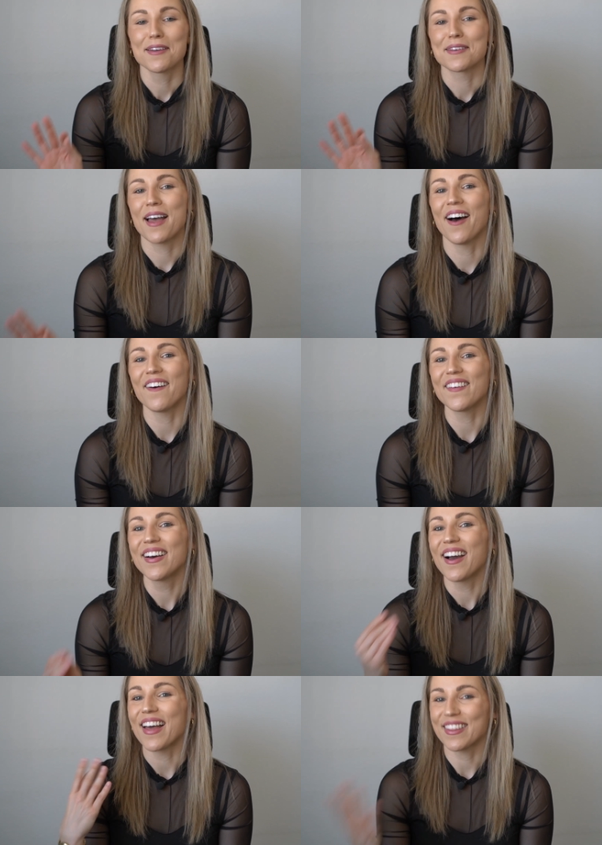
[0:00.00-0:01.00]
Now,
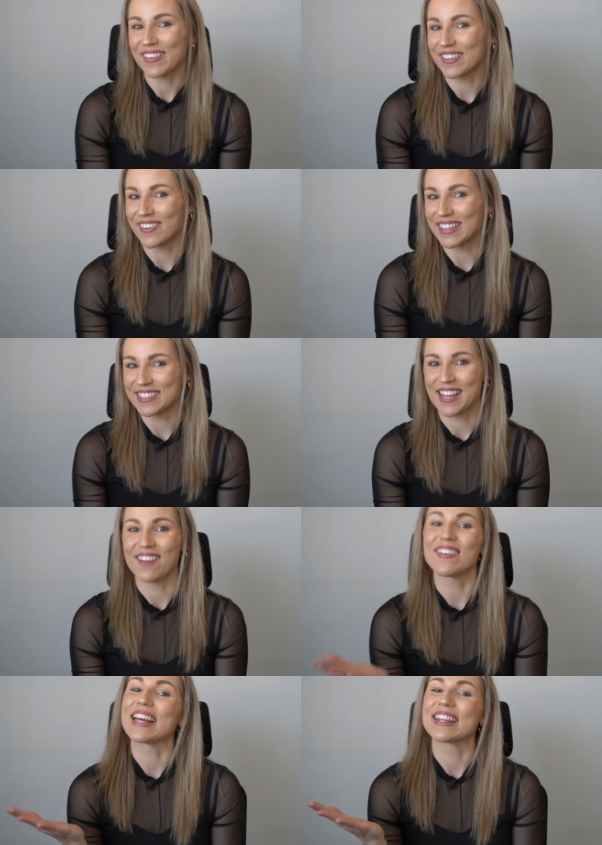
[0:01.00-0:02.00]
I think we can all
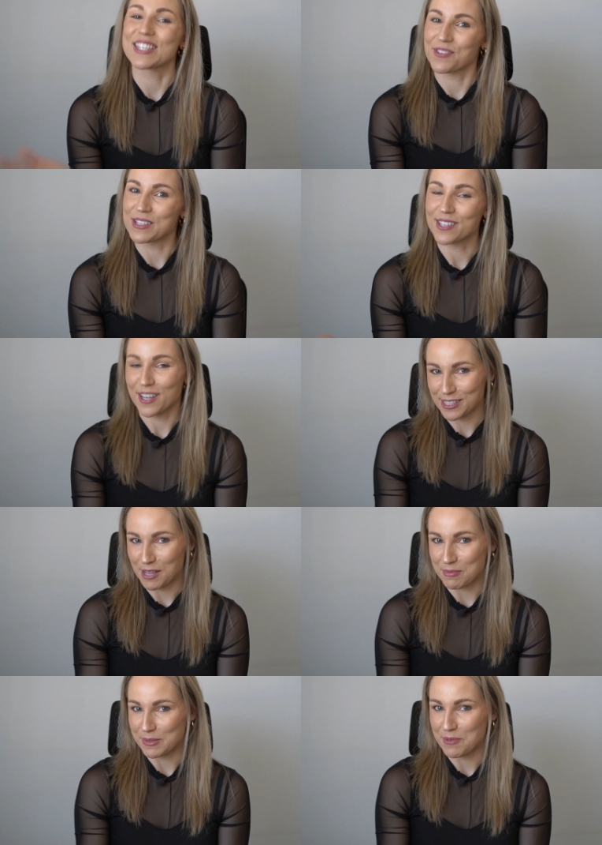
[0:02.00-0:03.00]
understand why this one's
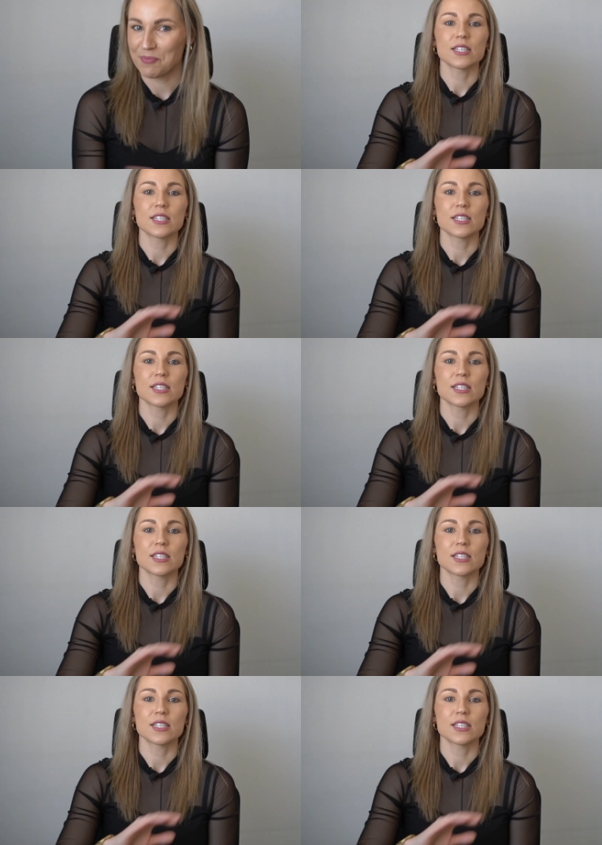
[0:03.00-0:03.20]
unacceptable.